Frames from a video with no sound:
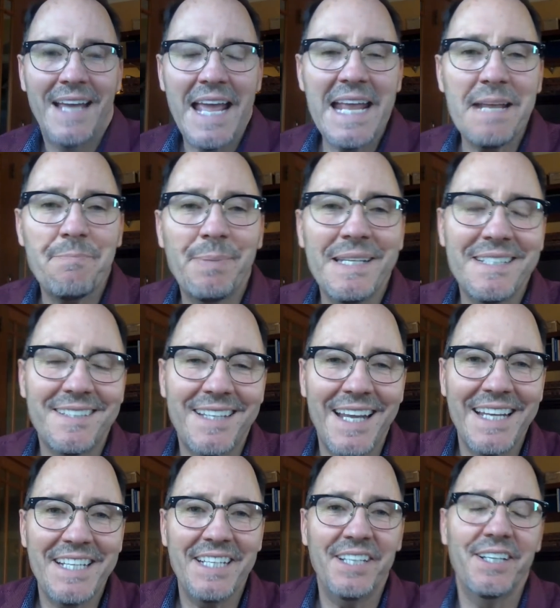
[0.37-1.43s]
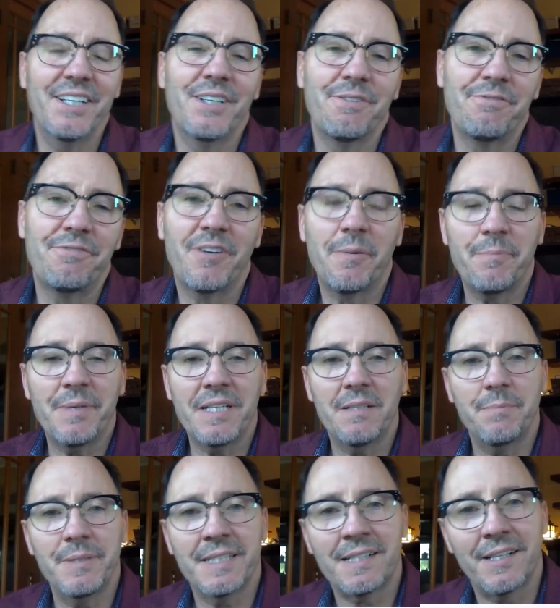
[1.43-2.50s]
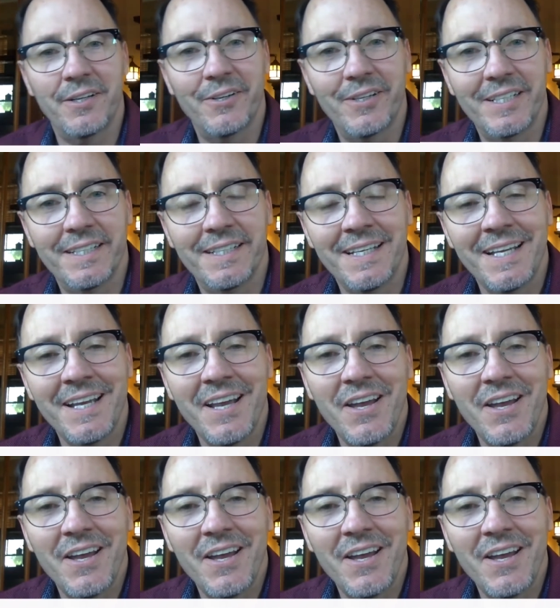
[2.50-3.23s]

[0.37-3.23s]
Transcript: Hey, Pete Stege here from B2B Clarity.